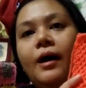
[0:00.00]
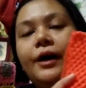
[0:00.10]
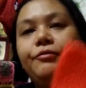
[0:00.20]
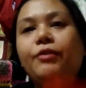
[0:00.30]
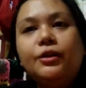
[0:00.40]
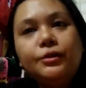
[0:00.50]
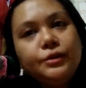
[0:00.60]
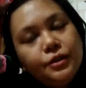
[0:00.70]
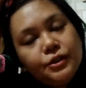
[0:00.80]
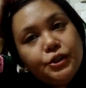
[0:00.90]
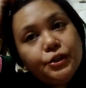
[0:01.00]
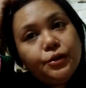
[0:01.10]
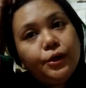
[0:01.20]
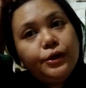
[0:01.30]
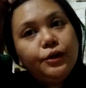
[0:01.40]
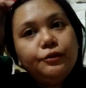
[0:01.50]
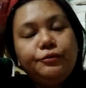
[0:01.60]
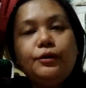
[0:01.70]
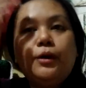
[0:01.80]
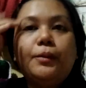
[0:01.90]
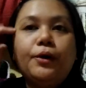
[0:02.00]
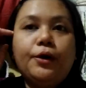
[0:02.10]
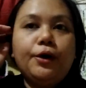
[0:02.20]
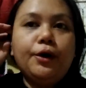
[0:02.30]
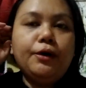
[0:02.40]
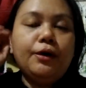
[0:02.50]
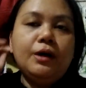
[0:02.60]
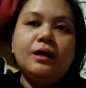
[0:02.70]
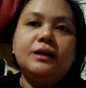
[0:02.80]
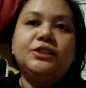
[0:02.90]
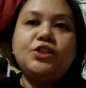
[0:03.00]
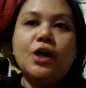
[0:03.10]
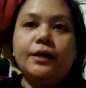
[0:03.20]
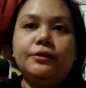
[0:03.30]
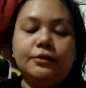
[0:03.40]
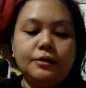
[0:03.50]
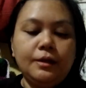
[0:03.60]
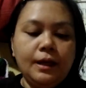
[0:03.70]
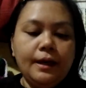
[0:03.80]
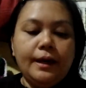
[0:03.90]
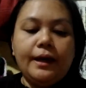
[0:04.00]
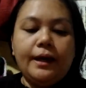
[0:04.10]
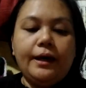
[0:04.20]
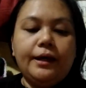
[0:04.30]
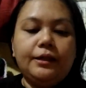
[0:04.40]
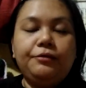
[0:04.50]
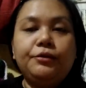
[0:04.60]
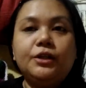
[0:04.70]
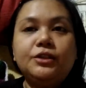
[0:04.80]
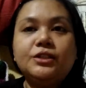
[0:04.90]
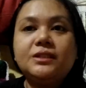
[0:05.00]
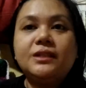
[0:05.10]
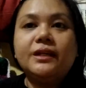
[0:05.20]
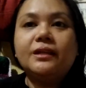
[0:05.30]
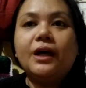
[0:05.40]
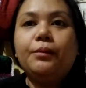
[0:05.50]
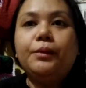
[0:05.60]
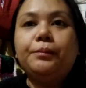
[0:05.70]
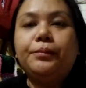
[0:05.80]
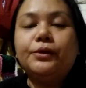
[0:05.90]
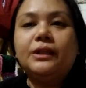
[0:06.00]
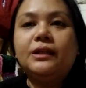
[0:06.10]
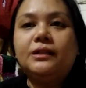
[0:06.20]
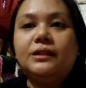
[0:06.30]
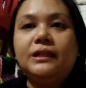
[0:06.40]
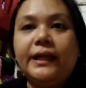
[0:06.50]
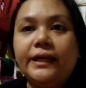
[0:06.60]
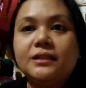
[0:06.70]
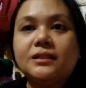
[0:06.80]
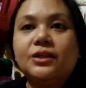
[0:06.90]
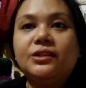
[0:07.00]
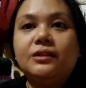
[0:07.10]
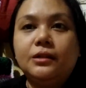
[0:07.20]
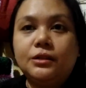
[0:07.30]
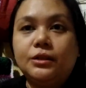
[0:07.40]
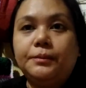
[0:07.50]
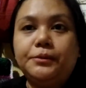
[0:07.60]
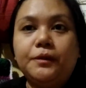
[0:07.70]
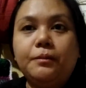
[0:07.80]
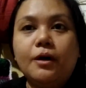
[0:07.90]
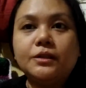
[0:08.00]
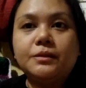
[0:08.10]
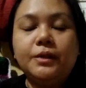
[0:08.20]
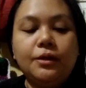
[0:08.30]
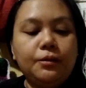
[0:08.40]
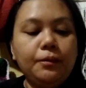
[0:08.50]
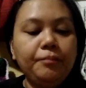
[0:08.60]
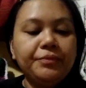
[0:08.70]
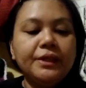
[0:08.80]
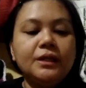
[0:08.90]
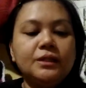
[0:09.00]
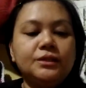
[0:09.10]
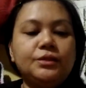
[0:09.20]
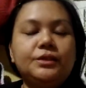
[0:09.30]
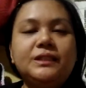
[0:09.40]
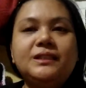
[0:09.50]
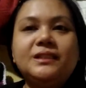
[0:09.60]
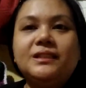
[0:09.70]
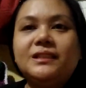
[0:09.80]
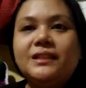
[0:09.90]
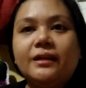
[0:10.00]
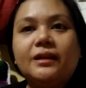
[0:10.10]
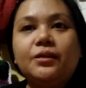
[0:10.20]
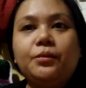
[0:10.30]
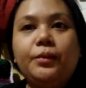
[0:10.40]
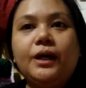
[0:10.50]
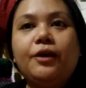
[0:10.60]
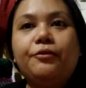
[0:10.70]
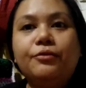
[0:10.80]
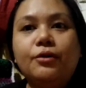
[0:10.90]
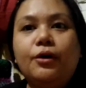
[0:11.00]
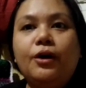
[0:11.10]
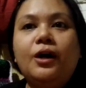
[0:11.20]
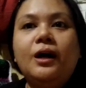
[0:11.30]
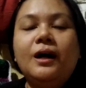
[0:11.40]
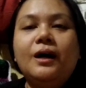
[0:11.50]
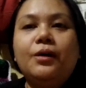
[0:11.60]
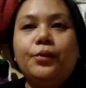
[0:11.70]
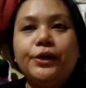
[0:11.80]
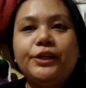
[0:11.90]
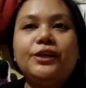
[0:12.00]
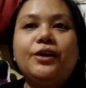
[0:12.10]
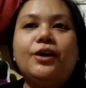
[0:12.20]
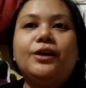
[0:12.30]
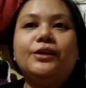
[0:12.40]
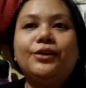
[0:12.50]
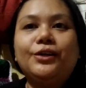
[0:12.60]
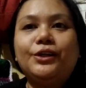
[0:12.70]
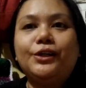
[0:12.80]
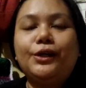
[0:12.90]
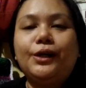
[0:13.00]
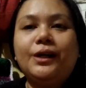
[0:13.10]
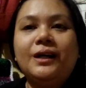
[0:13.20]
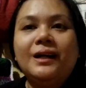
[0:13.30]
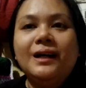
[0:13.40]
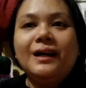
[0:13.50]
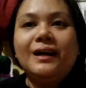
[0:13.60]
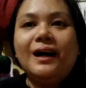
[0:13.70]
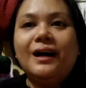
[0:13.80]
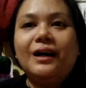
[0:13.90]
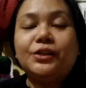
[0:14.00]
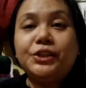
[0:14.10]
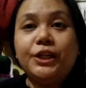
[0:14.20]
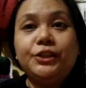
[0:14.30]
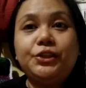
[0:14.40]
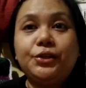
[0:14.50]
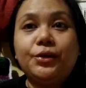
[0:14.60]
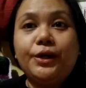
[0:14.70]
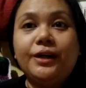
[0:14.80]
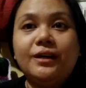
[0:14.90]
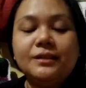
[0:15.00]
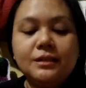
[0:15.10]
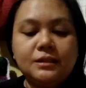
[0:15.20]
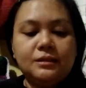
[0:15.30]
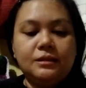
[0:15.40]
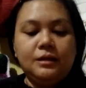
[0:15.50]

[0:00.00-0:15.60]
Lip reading: I followed the tutorial from her channel, and if you're interested, I will put the links on the description box below. So this is the second week for working on her crochet tutorials,